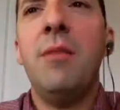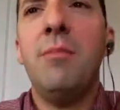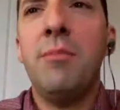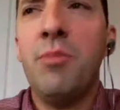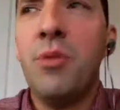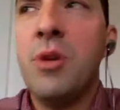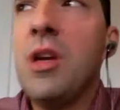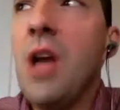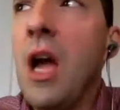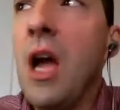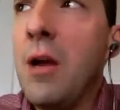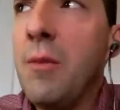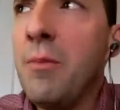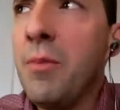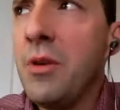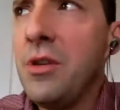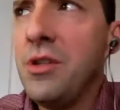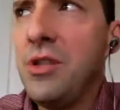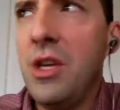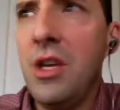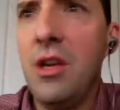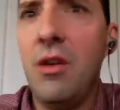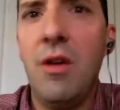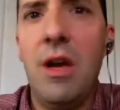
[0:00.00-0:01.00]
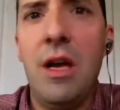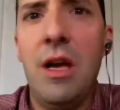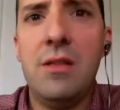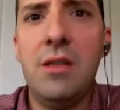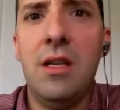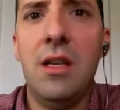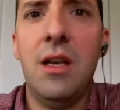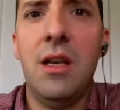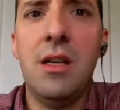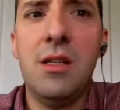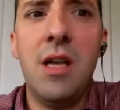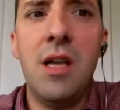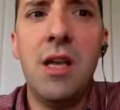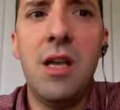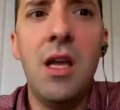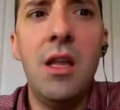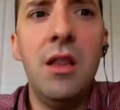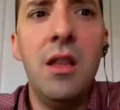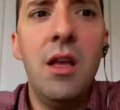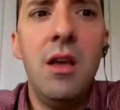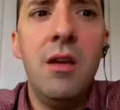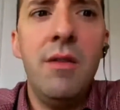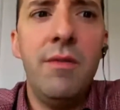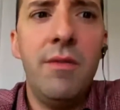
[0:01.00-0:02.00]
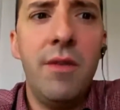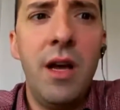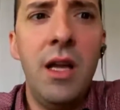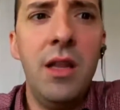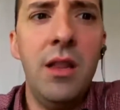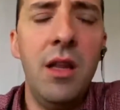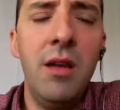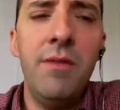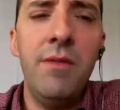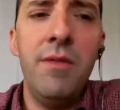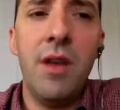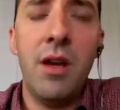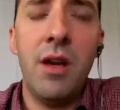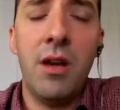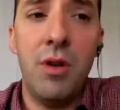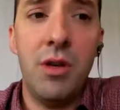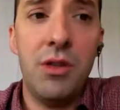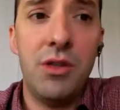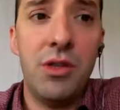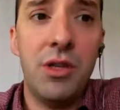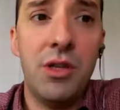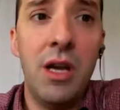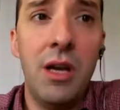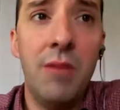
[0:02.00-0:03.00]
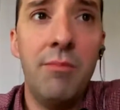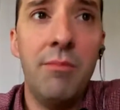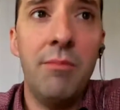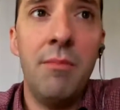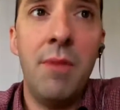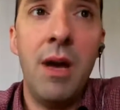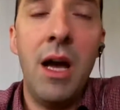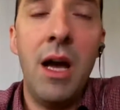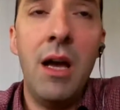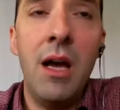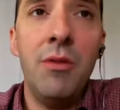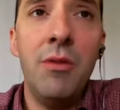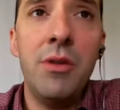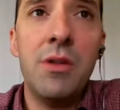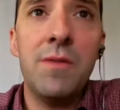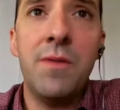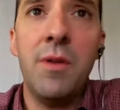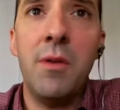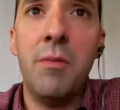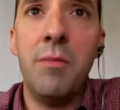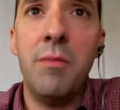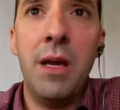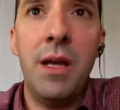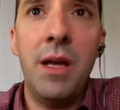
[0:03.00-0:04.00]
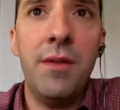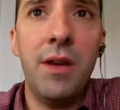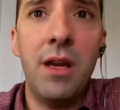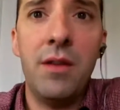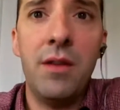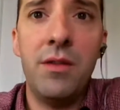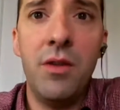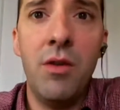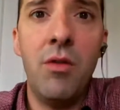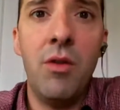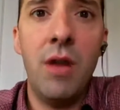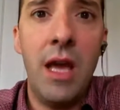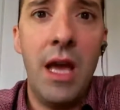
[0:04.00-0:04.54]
pre- I appreciate you asking because I love I love that question. I I always feel bad that I don't